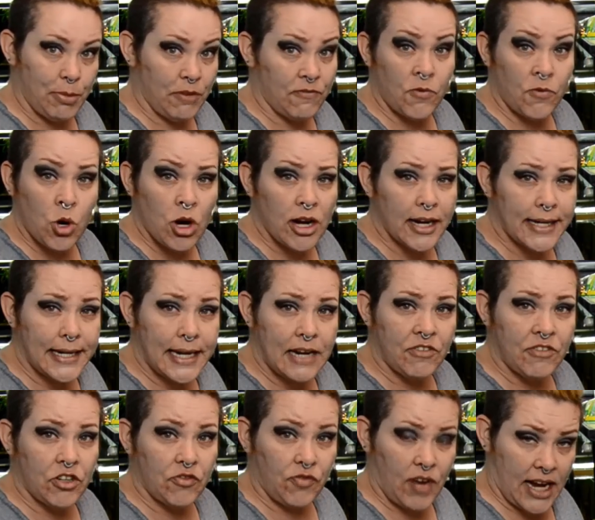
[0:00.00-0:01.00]
before it can
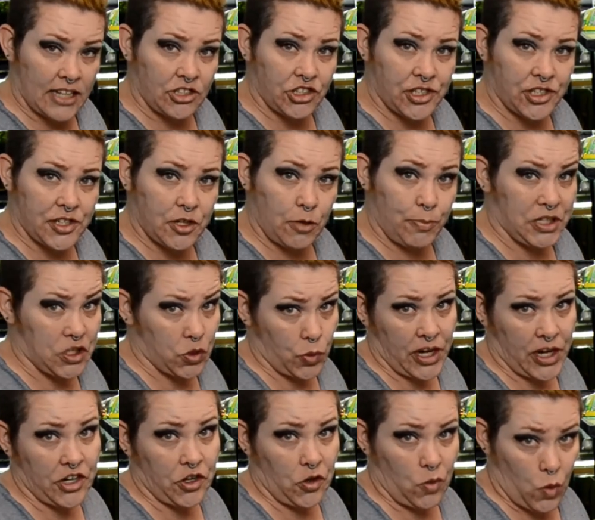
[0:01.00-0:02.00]
even register
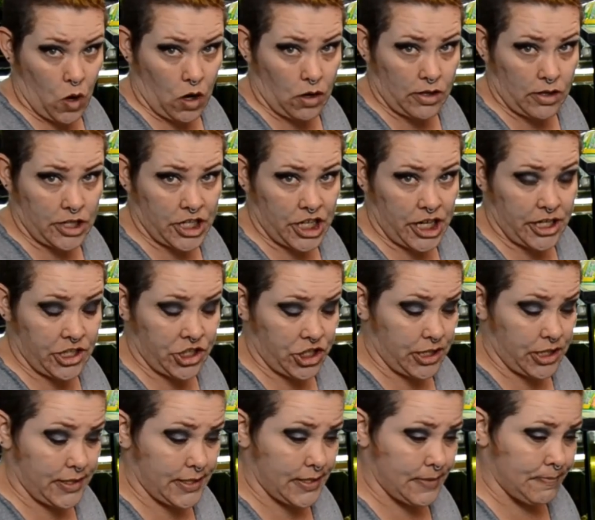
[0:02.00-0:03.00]
between your water changes.